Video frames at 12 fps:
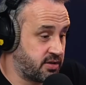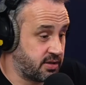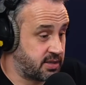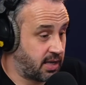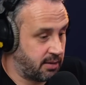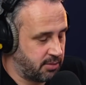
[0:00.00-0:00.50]
to the
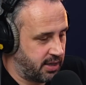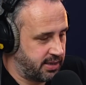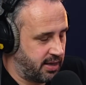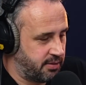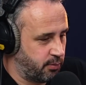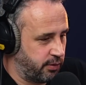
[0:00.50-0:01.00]
timeline,
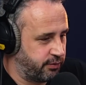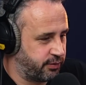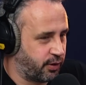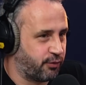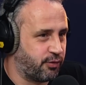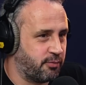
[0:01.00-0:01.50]
then we've
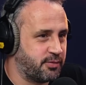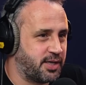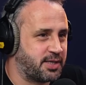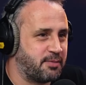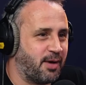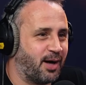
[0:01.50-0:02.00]
gone from
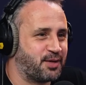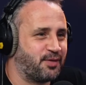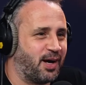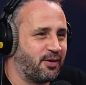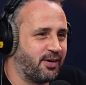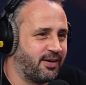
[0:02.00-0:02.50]
Jesse Marsch
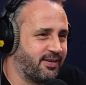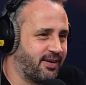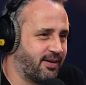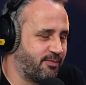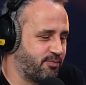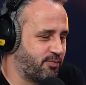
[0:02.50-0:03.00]
via
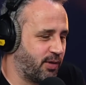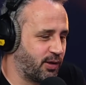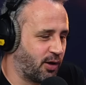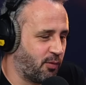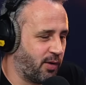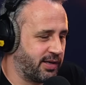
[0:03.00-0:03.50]
a
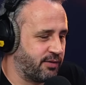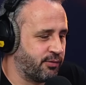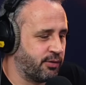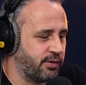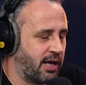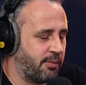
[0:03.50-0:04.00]
long and winding
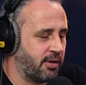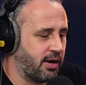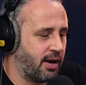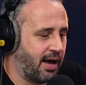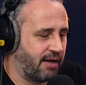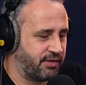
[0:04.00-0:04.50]
route there,
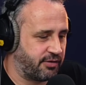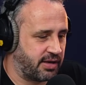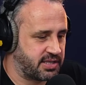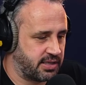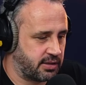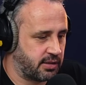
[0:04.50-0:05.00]
but Javi
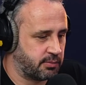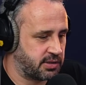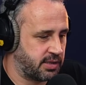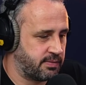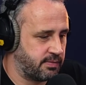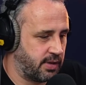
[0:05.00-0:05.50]
Gracia comes
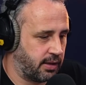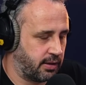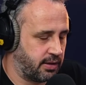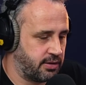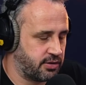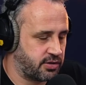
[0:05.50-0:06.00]
in, and
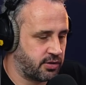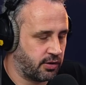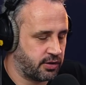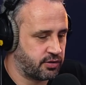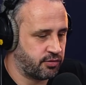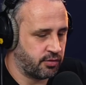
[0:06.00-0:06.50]
can you just
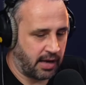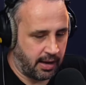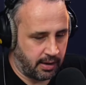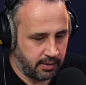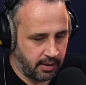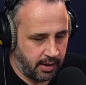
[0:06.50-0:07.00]
talk us through
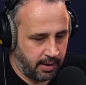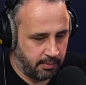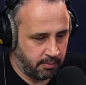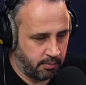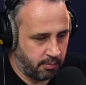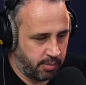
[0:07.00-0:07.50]
that
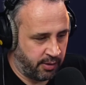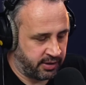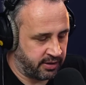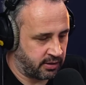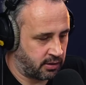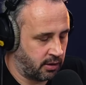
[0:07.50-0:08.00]

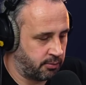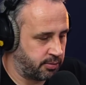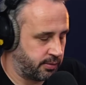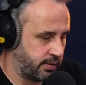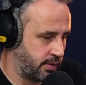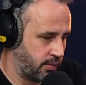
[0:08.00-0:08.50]
period at the club?
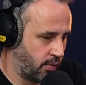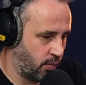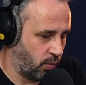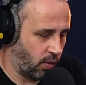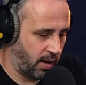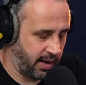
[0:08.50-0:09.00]

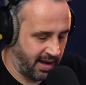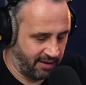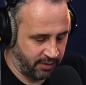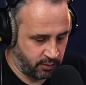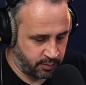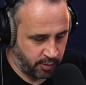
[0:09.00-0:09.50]
Why
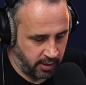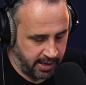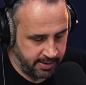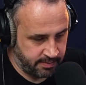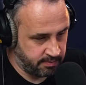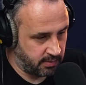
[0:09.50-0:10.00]
Javi was brought
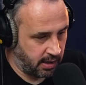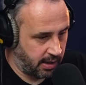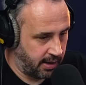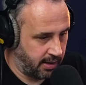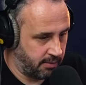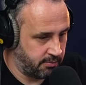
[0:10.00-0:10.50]
in,
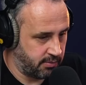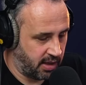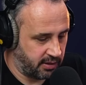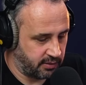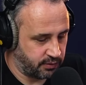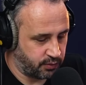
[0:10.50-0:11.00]

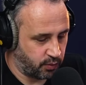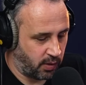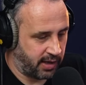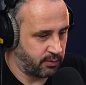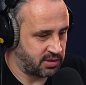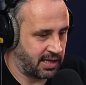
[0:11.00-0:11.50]
and
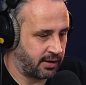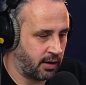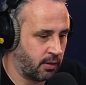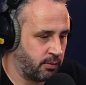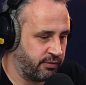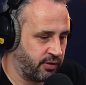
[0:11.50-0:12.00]
why he was let
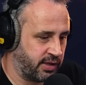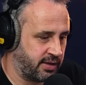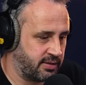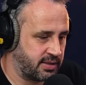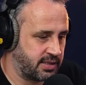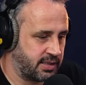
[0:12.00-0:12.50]
go before the
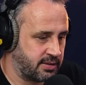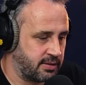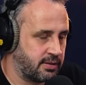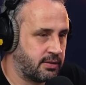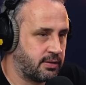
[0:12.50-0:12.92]
end of the season?